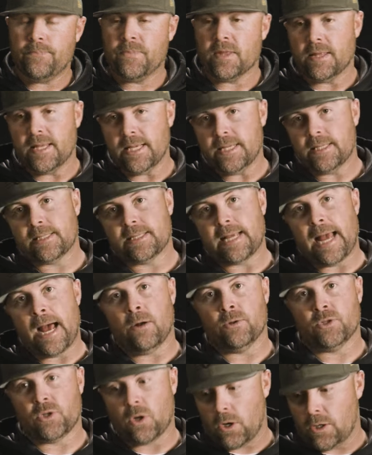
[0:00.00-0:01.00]
These
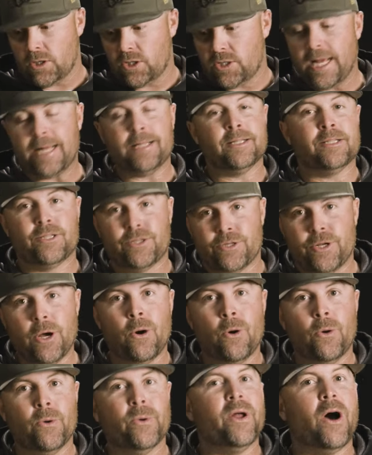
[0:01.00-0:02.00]
sounds are set in
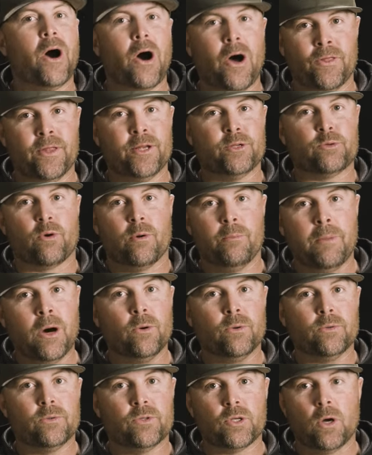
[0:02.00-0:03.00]
stone on this
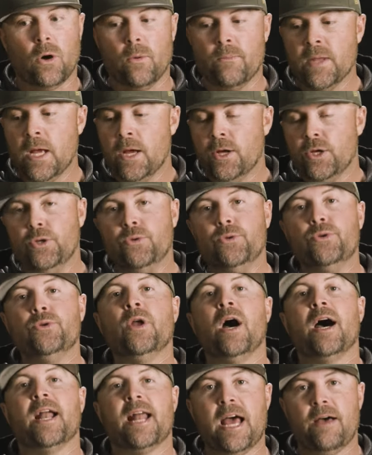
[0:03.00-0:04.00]
remote. So you do
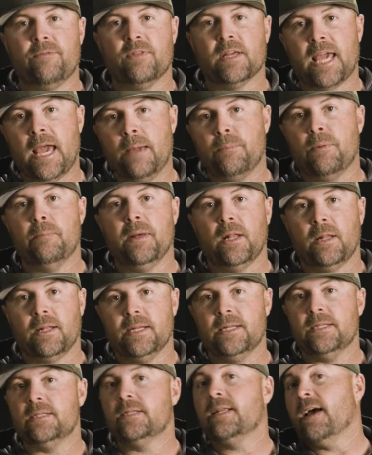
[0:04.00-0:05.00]
not have the
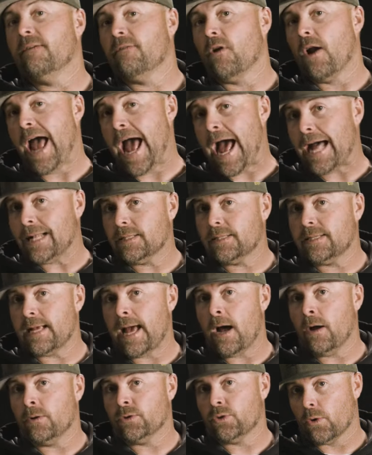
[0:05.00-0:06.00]
capabilities to ever add
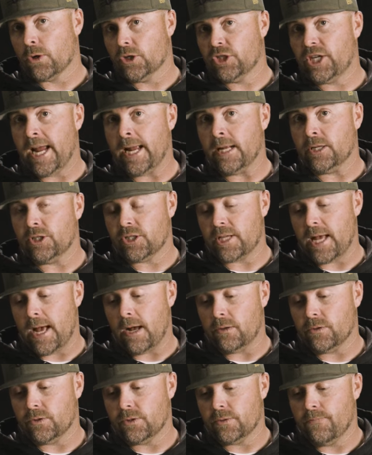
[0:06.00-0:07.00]
sounds or change
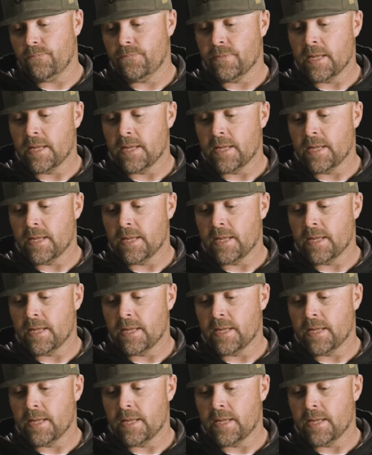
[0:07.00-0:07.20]
sounds.